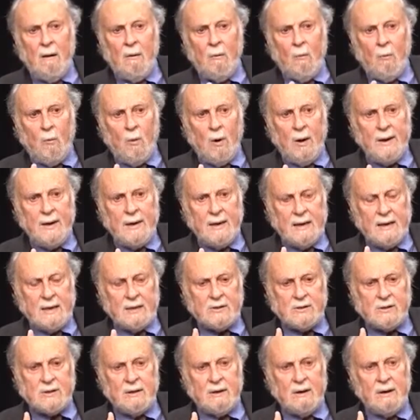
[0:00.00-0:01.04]
One
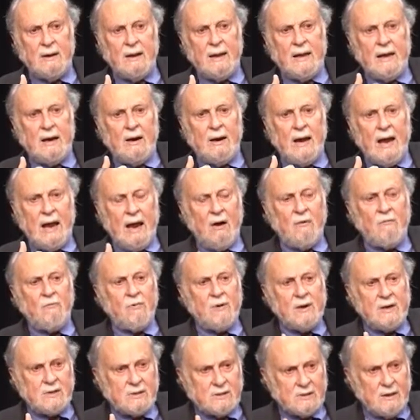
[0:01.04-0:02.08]
is that in
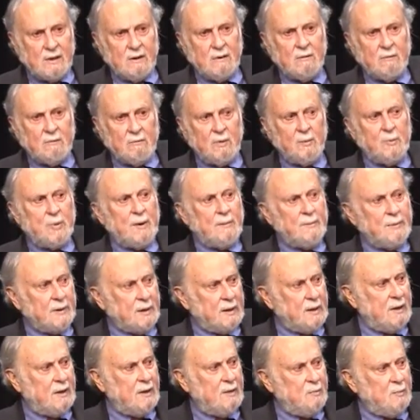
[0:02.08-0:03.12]
every single
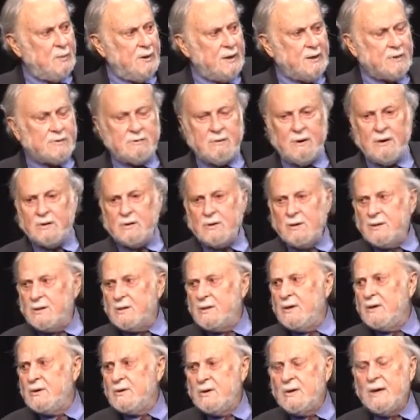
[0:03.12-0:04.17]
Republican administration
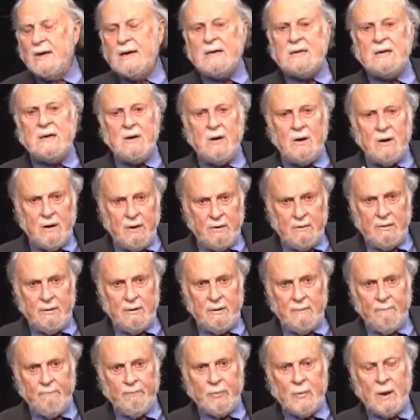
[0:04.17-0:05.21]
since 1900,
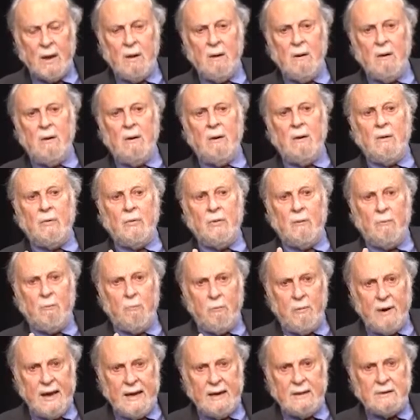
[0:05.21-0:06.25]
the
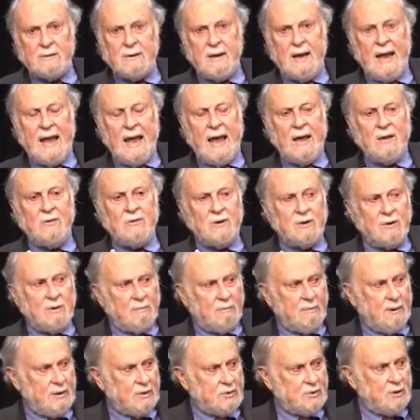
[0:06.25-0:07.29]
rate and the
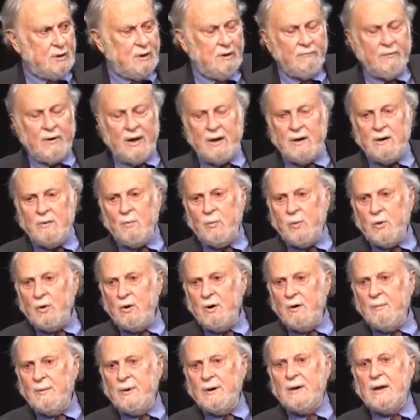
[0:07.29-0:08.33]
duration of
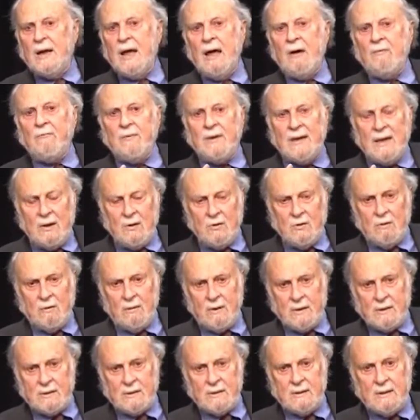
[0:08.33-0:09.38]
unemployment have
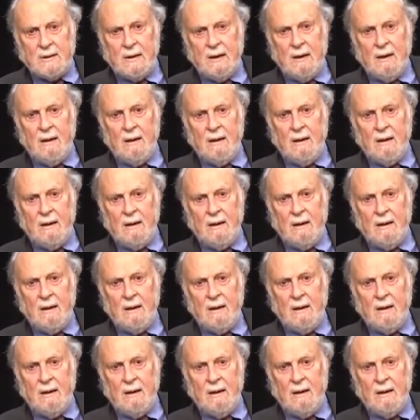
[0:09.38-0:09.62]
increased.